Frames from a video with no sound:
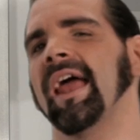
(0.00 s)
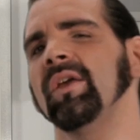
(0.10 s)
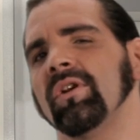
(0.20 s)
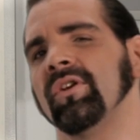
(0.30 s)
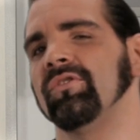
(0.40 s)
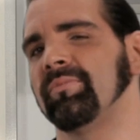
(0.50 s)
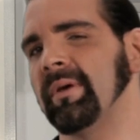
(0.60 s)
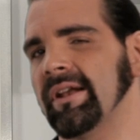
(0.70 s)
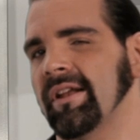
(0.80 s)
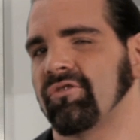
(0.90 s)
Anyone who's
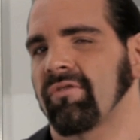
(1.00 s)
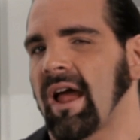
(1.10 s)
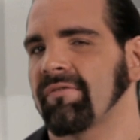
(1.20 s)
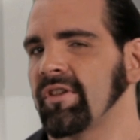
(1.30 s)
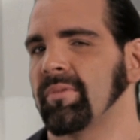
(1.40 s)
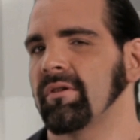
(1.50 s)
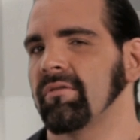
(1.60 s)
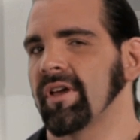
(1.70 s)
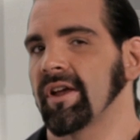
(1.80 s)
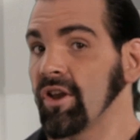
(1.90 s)
been in a drafty
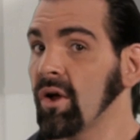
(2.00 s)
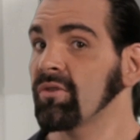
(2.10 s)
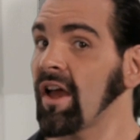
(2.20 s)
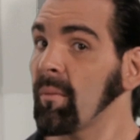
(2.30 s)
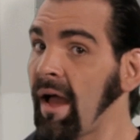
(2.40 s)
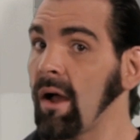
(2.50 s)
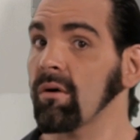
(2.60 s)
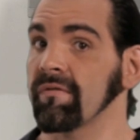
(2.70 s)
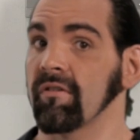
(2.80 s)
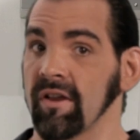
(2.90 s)
building knows how
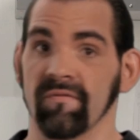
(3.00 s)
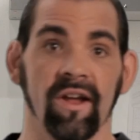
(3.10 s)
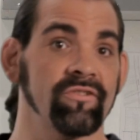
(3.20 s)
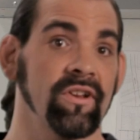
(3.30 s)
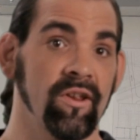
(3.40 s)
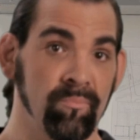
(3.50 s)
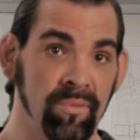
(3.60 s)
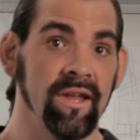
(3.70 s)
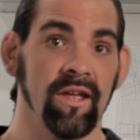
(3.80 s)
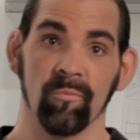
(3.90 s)
powerful convection can
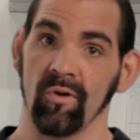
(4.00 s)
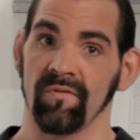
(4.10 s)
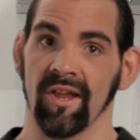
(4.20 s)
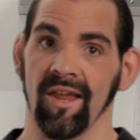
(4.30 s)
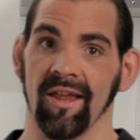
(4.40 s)
be in moving